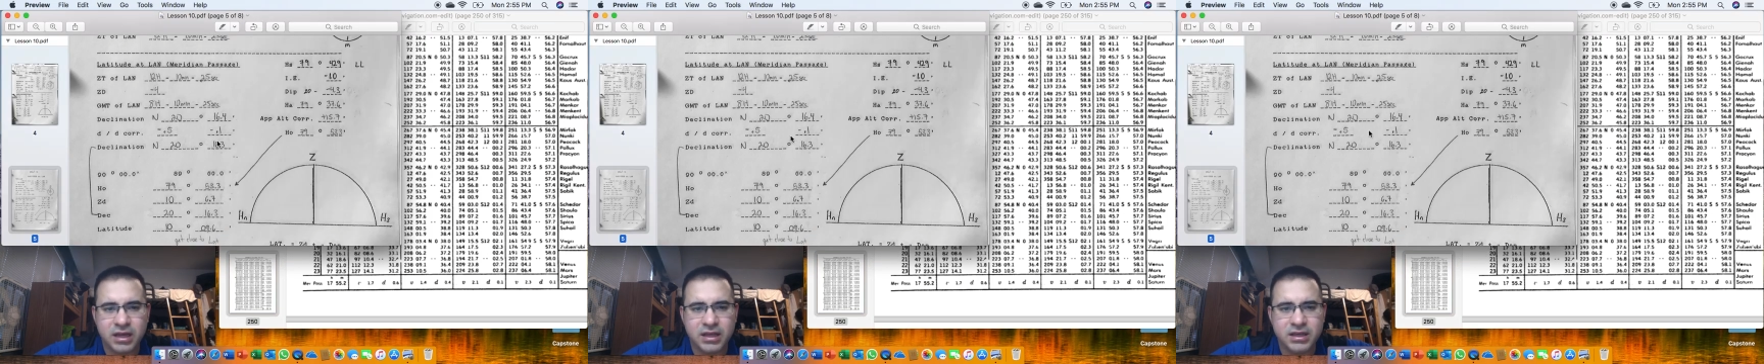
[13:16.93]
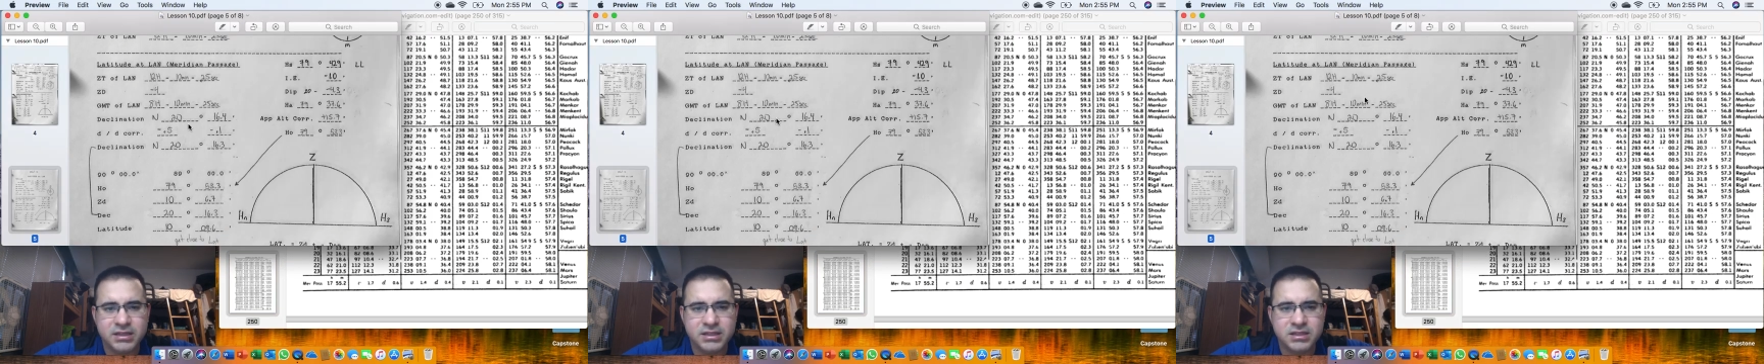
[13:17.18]

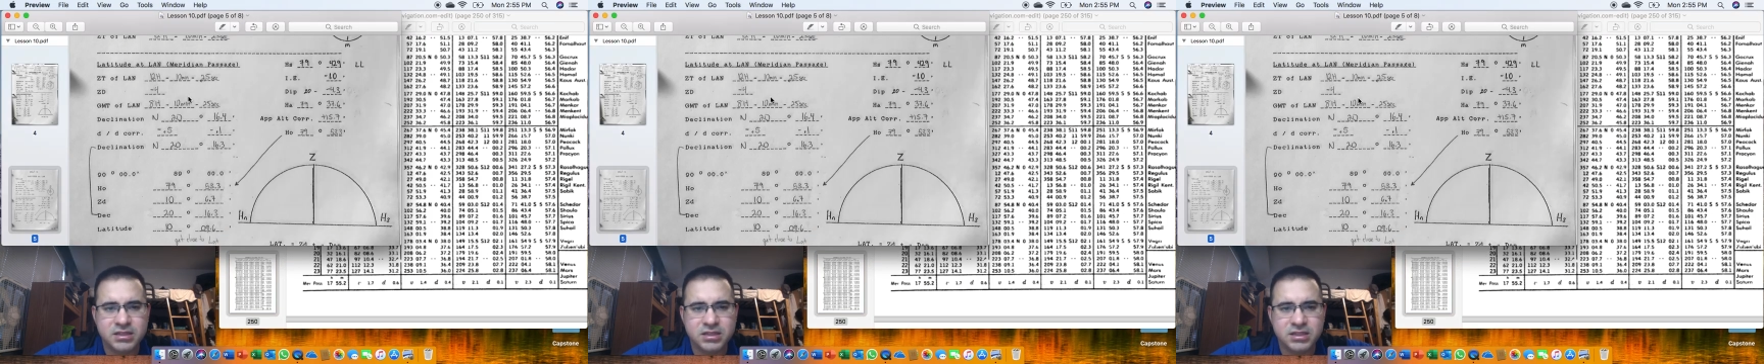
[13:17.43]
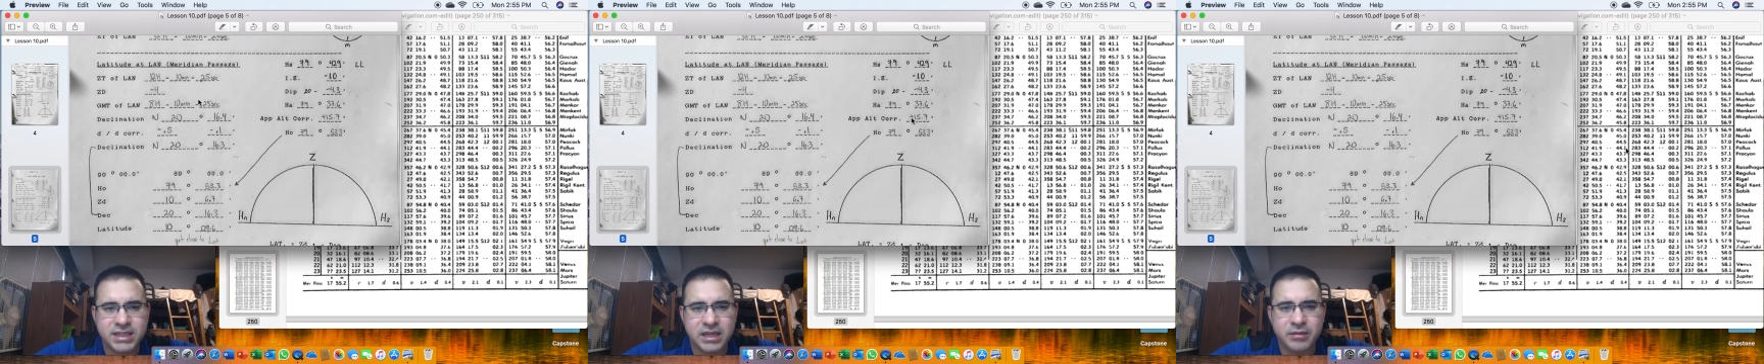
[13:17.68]
is
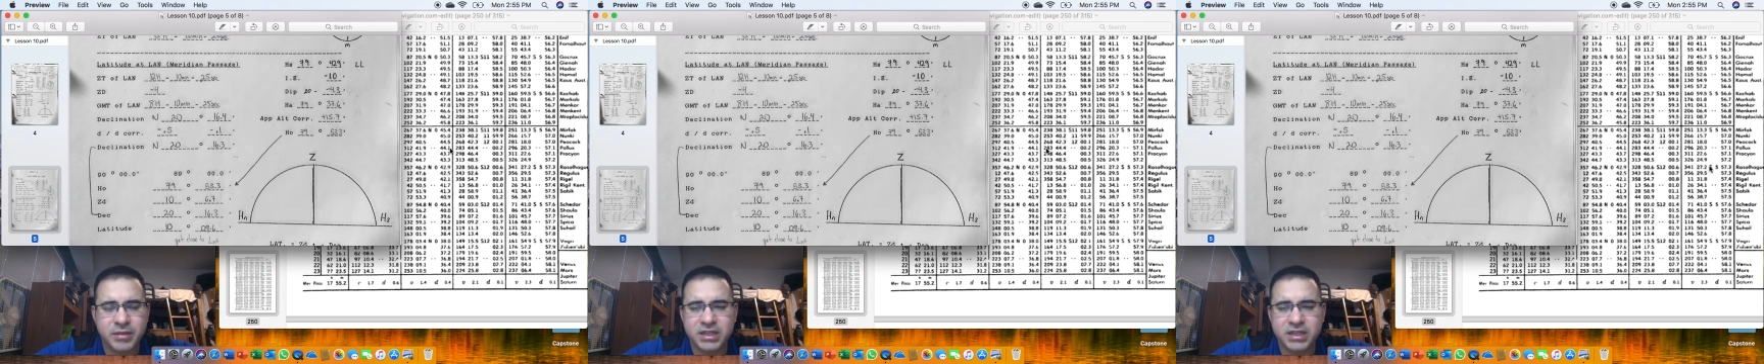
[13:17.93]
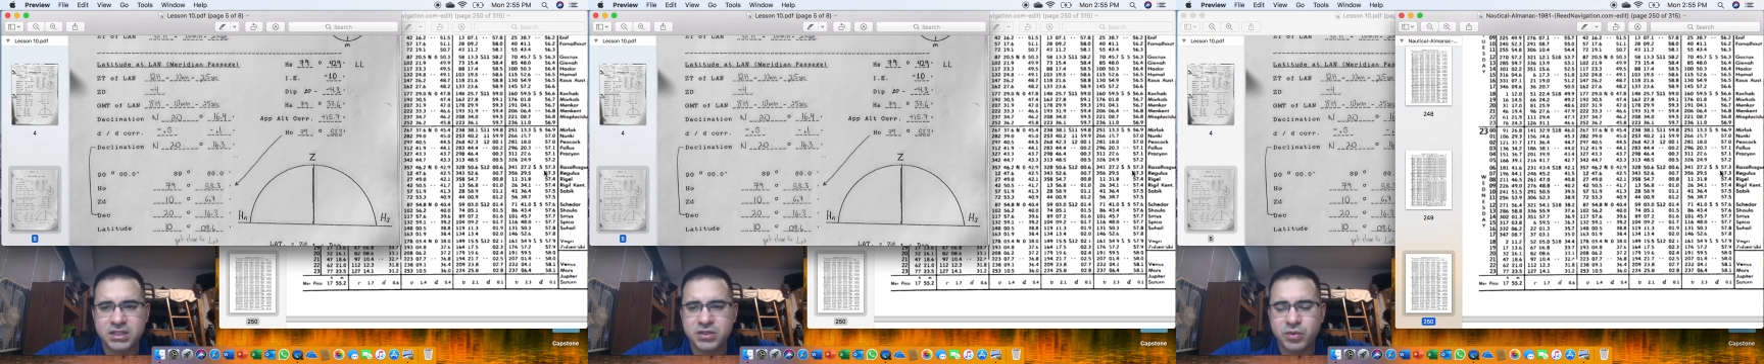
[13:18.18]
10
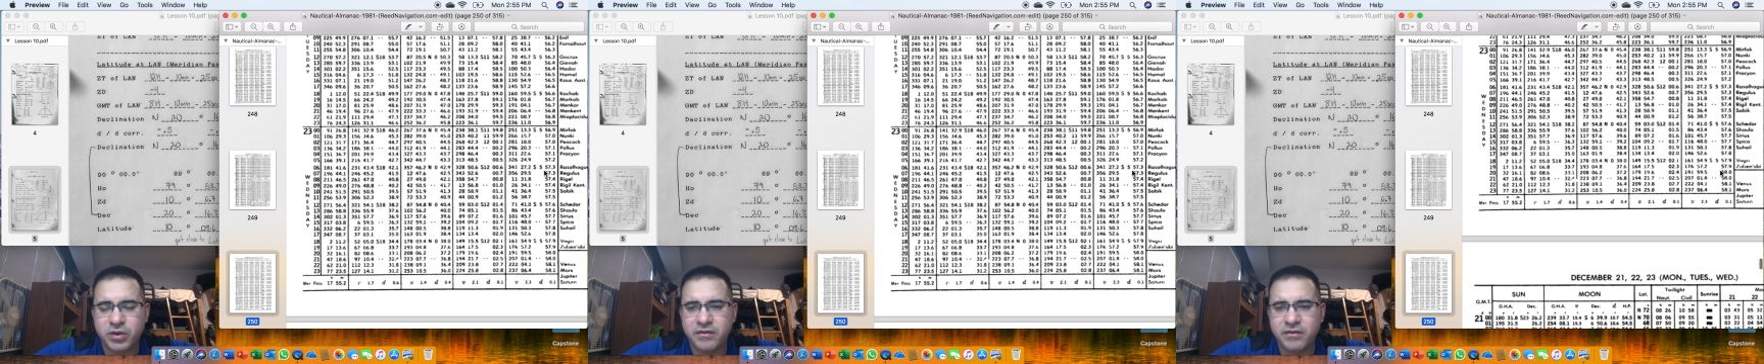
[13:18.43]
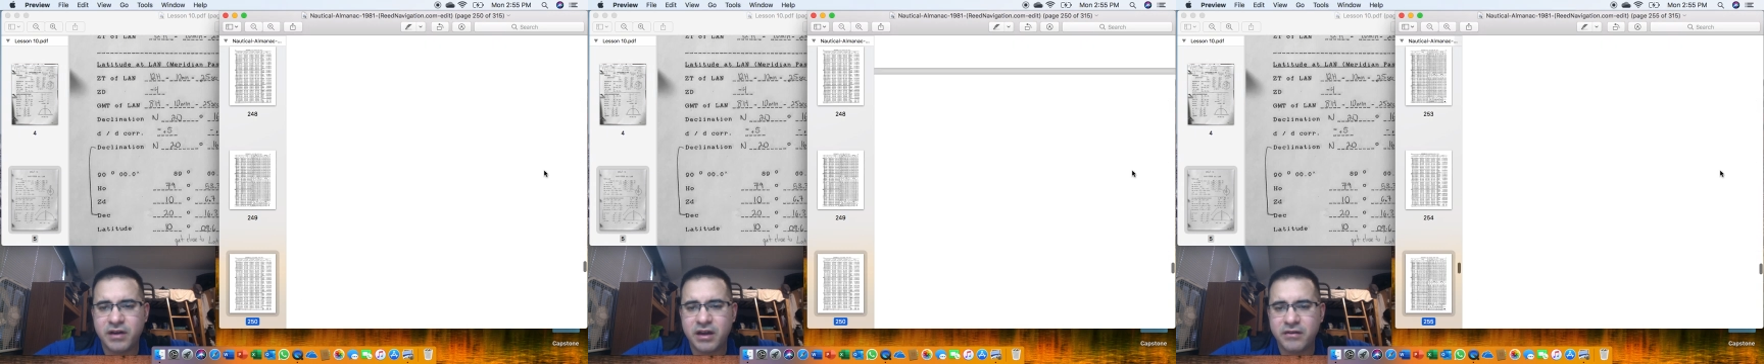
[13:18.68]
minutes and
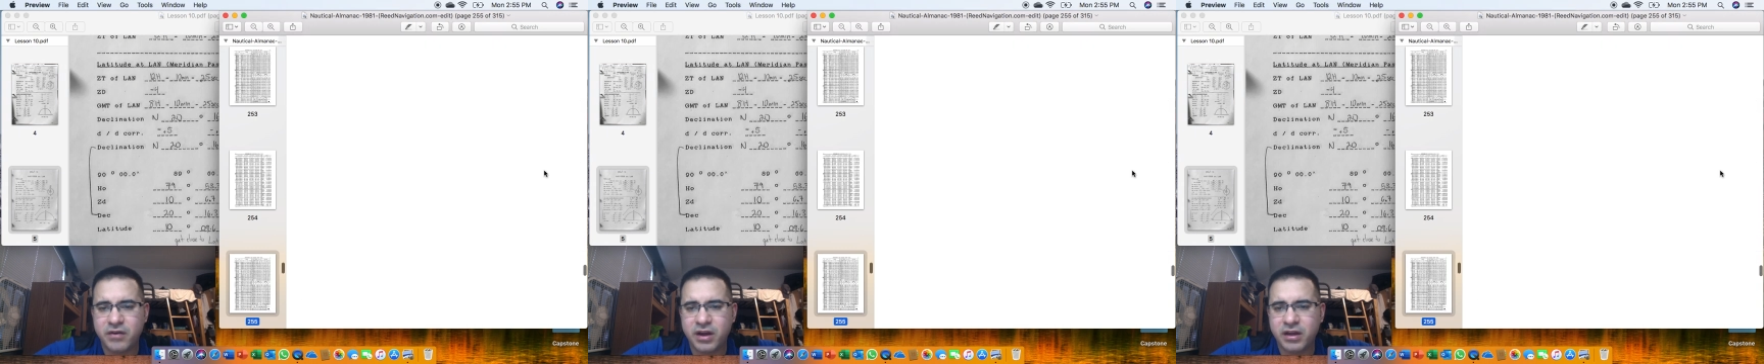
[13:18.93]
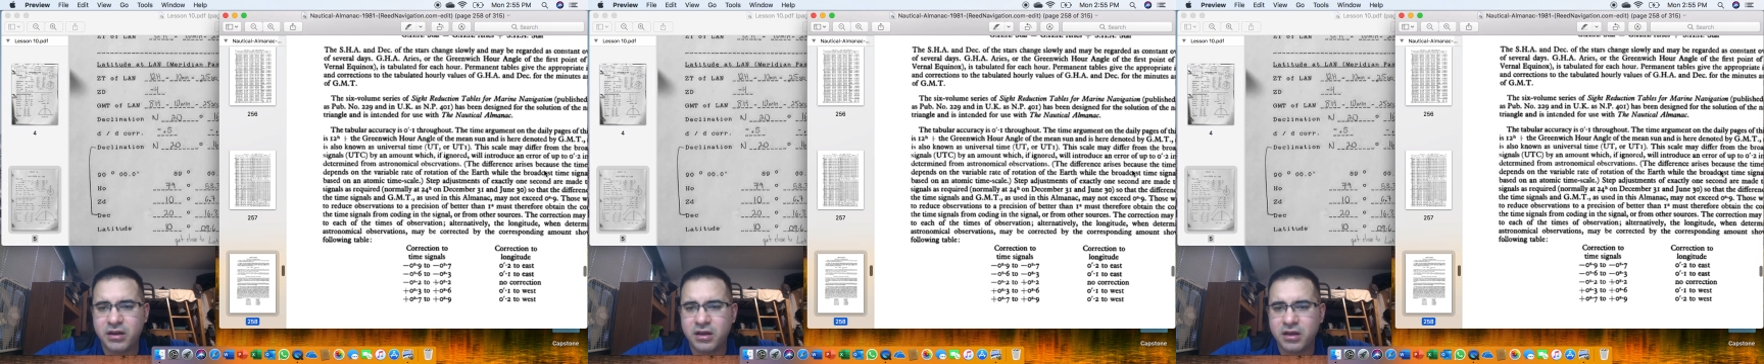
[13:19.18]
25, right?